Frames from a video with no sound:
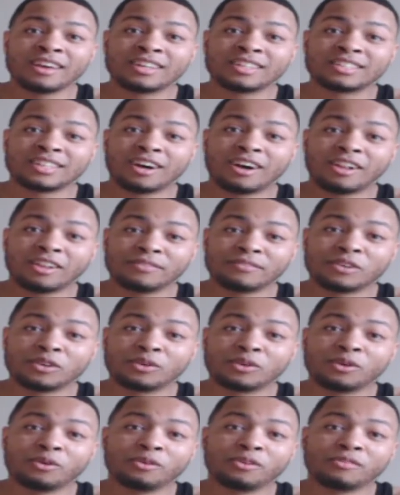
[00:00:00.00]
to all of you
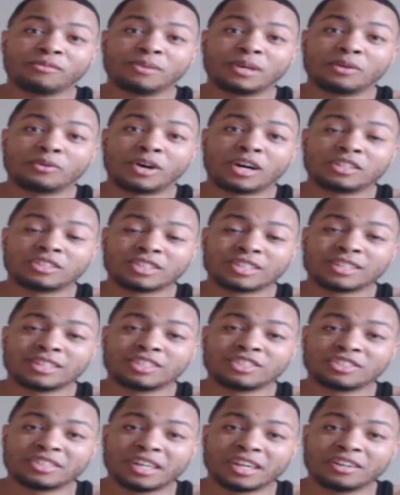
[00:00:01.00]
who have been watching this
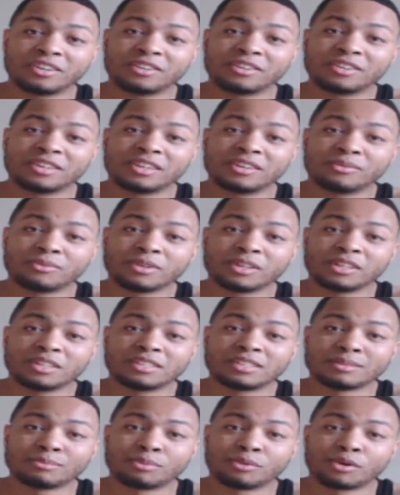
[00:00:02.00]
channel and really
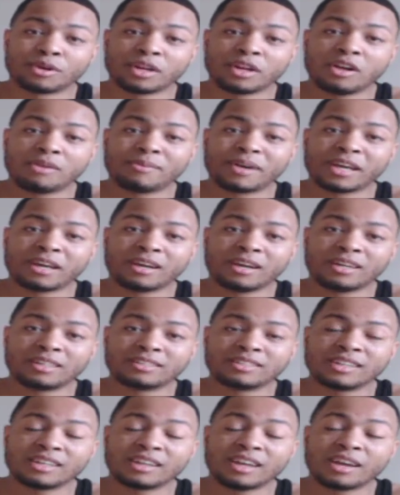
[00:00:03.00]
supporting all my
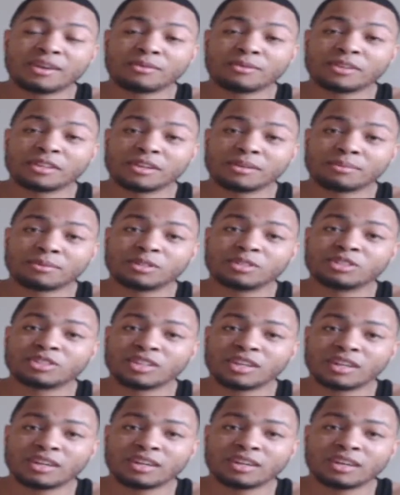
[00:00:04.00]
content, I really appreciate
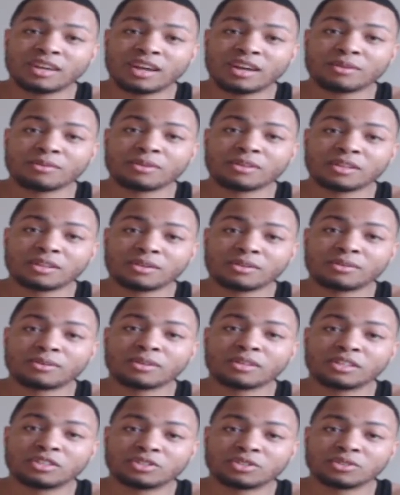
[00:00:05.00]
it. I really,
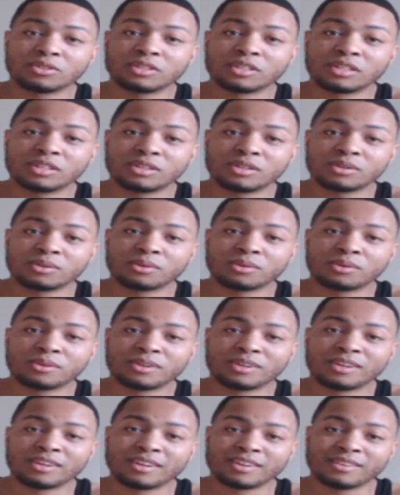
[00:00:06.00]
really, truly do,
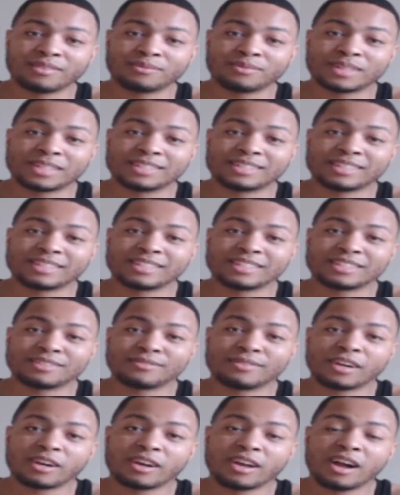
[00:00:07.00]
because um, this is a
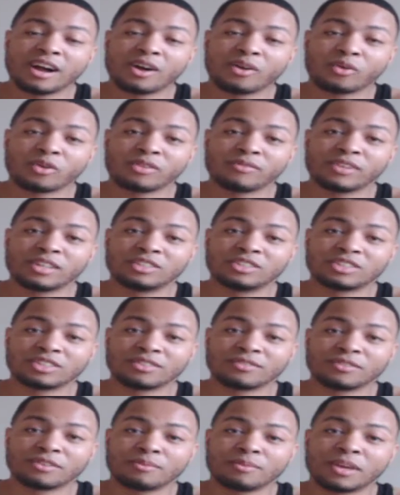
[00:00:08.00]
very awkward venture
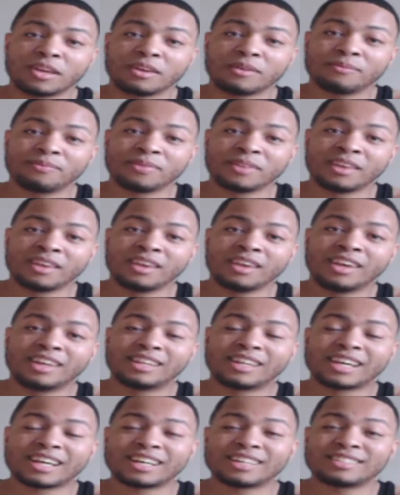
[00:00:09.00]
for me. And
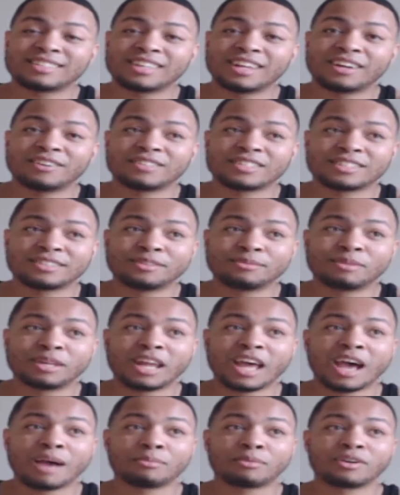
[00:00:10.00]
like I said, I was a little bit
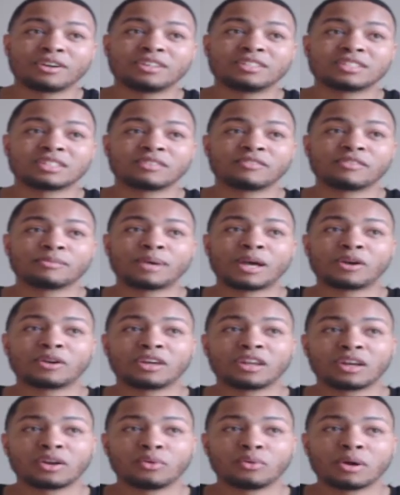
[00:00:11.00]
apprehensive about
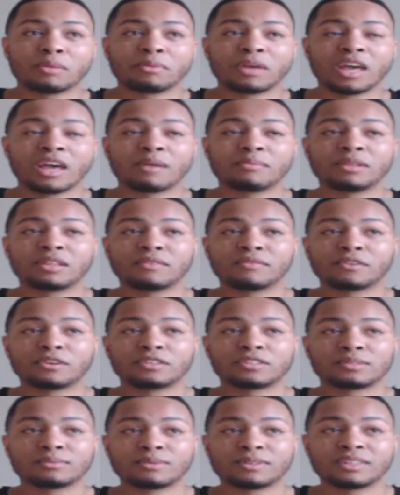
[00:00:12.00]
getting a webcam in the
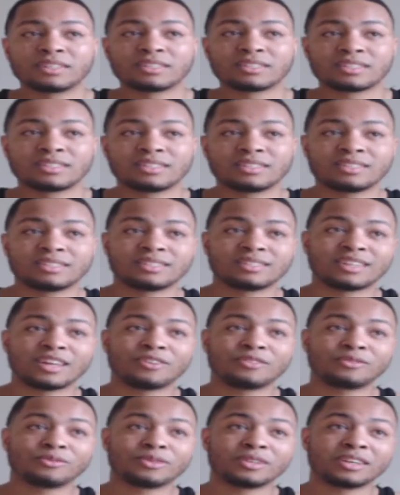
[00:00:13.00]
first place because I
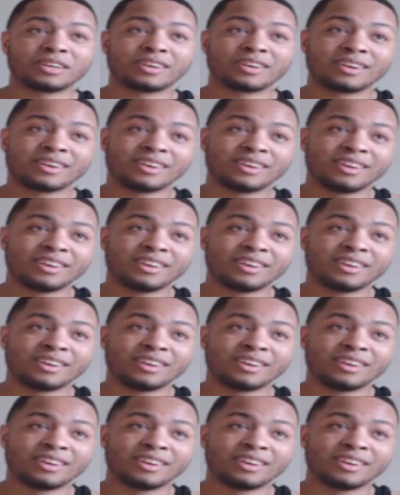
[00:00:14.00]
don't really